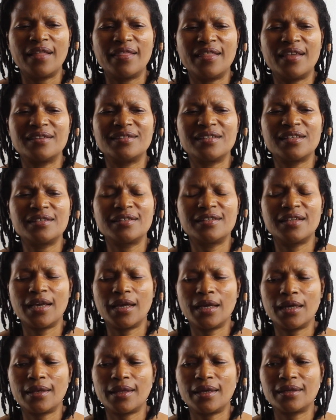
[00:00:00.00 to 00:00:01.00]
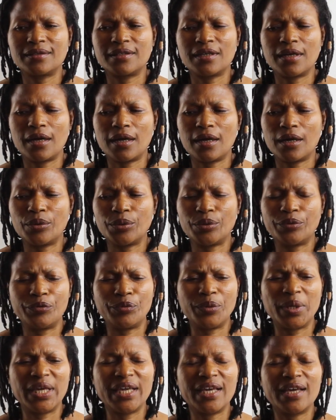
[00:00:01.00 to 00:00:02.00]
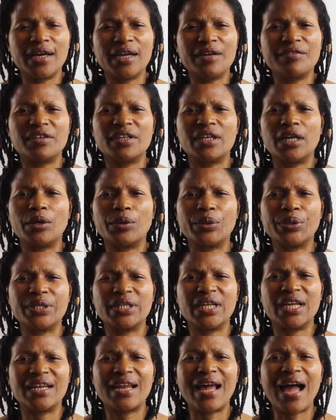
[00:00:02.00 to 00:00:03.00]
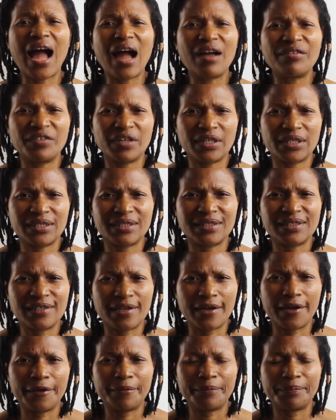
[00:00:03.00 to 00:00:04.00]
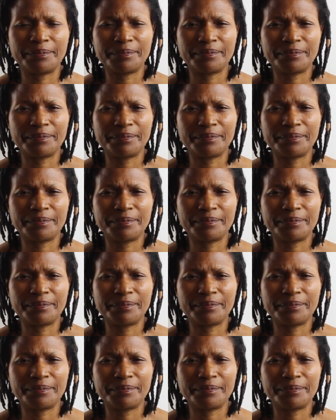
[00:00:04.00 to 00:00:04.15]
There's this saying that we hear every now and then, African time.